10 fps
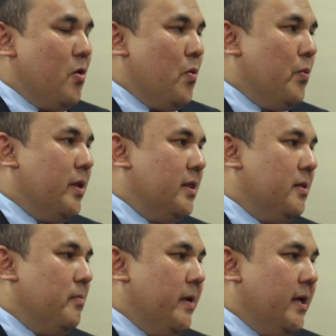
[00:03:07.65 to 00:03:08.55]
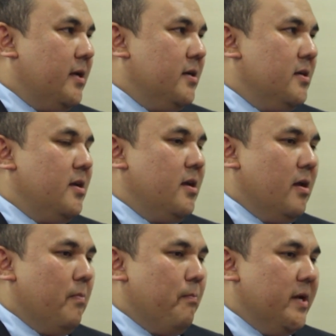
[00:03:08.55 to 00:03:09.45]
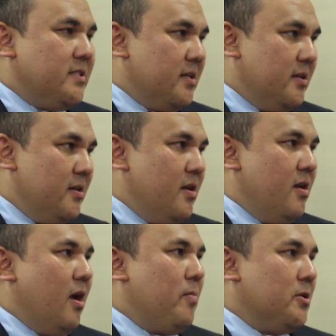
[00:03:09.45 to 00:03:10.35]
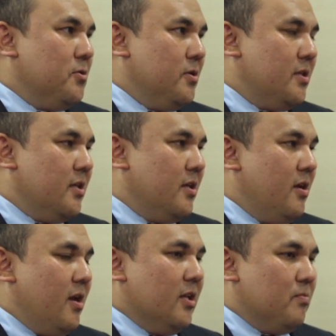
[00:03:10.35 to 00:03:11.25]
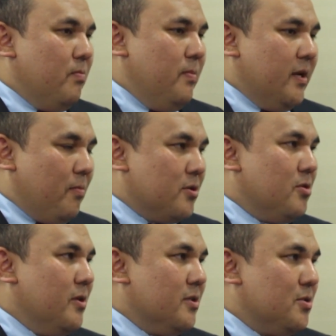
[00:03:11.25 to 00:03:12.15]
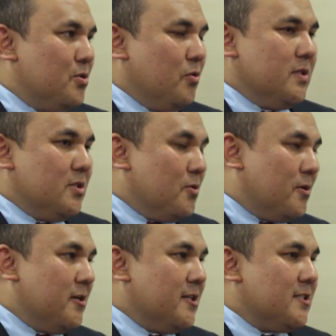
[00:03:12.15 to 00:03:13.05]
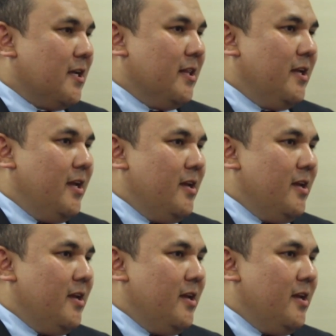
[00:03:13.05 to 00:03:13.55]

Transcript: will make a better opportunity and better possibilities to visit to Kyrgyzstan